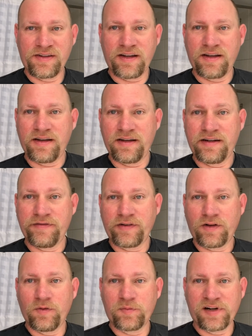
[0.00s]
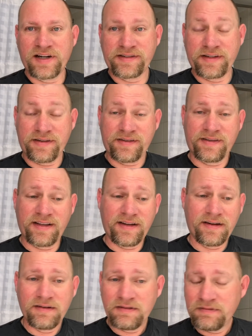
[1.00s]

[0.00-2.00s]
a difficult process that